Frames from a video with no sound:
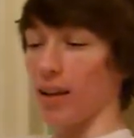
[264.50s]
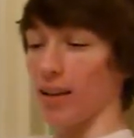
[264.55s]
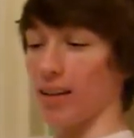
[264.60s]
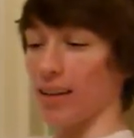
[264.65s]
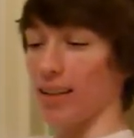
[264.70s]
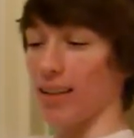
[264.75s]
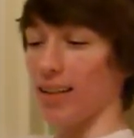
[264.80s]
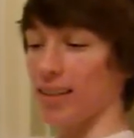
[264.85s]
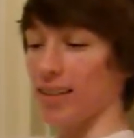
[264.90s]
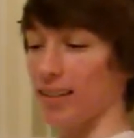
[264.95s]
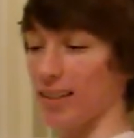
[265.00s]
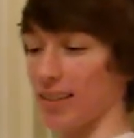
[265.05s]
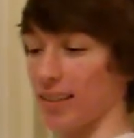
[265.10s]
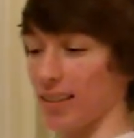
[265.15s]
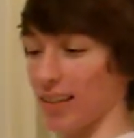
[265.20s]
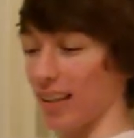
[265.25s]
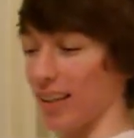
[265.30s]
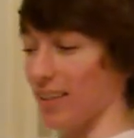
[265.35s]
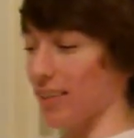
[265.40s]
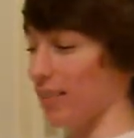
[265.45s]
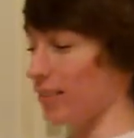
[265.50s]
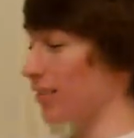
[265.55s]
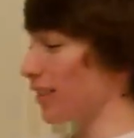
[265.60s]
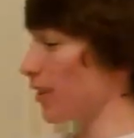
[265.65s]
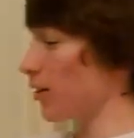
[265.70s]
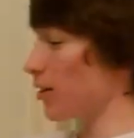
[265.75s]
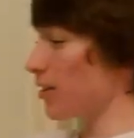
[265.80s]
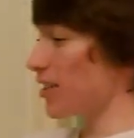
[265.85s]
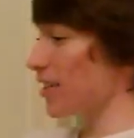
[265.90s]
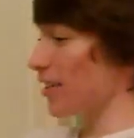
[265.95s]
This then the
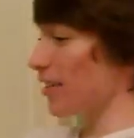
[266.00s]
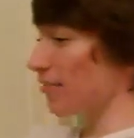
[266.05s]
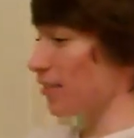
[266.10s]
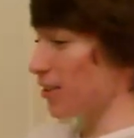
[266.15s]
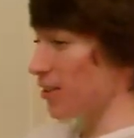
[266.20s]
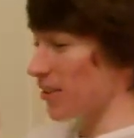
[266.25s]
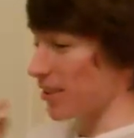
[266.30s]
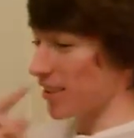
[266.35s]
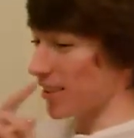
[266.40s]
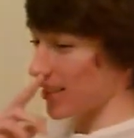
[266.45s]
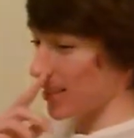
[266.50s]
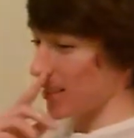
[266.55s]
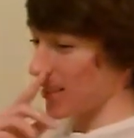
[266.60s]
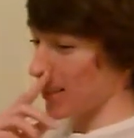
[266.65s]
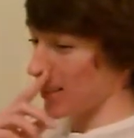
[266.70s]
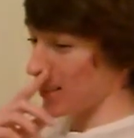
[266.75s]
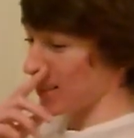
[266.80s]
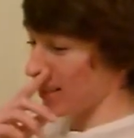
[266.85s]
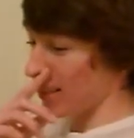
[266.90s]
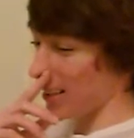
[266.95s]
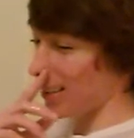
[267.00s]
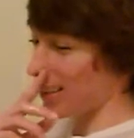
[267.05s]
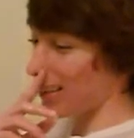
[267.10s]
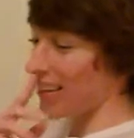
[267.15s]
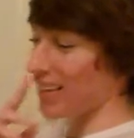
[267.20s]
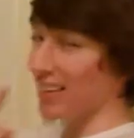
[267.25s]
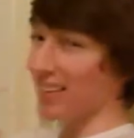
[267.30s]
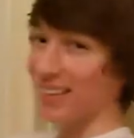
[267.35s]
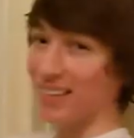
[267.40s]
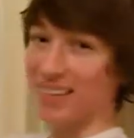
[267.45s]
Christian influence of this and
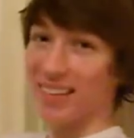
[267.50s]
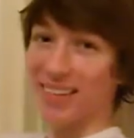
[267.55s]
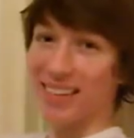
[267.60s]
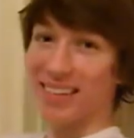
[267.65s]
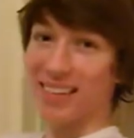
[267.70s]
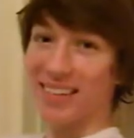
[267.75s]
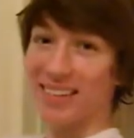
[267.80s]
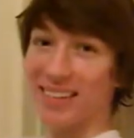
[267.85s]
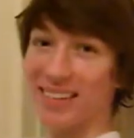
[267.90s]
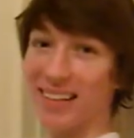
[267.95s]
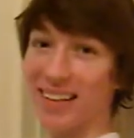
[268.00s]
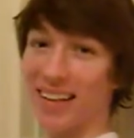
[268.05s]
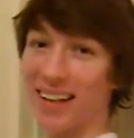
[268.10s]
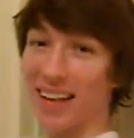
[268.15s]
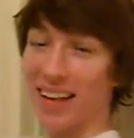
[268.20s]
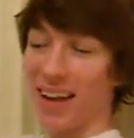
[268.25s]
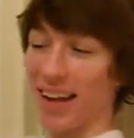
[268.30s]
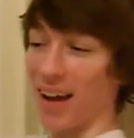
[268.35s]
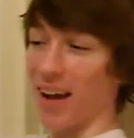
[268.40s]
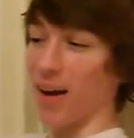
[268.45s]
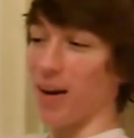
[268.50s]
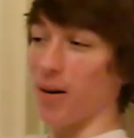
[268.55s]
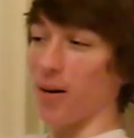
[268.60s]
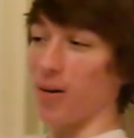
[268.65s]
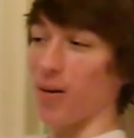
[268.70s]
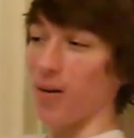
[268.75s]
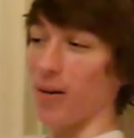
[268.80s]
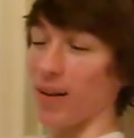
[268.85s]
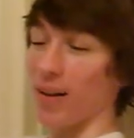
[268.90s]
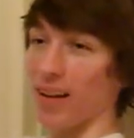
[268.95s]
this is
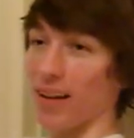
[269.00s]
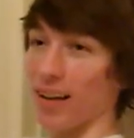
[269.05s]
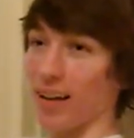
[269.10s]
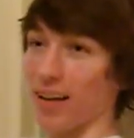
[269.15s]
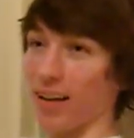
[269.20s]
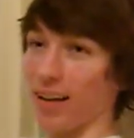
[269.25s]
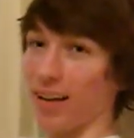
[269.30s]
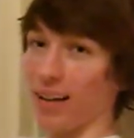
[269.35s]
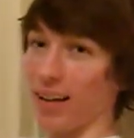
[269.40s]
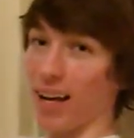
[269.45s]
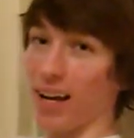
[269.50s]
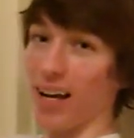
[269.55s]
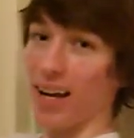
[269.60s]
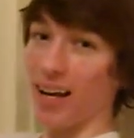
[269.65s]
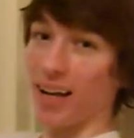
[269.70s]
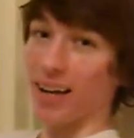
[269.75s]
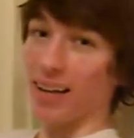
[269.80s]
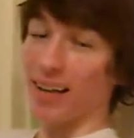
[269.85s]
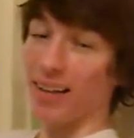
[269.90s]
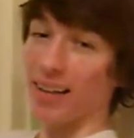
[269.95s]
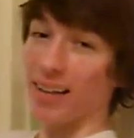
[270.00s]
how God